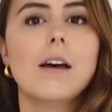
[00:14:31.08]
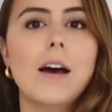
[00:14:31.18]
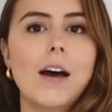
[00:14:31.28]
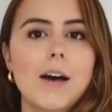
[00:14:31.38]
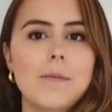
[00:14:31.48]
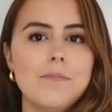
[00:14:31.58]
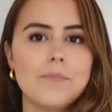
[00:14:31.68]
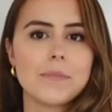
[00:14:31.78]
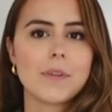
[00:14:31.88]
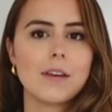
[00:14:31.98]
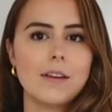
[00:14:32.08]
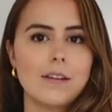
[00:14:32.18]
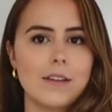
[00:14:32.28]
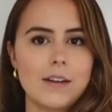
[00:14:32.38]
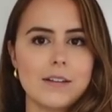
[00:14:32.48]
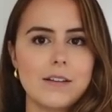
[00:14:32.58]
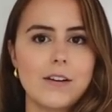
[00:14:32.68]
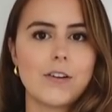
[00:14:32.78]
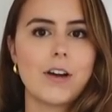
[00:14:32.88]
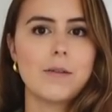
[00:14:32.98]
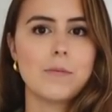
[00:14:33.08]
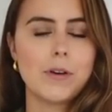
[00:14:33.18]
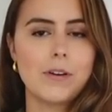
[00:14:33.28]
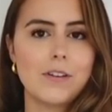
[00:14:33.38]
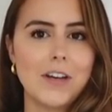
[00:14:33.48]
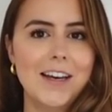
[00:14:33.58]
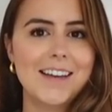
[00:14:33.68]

Um, oh, that doesn't look great, but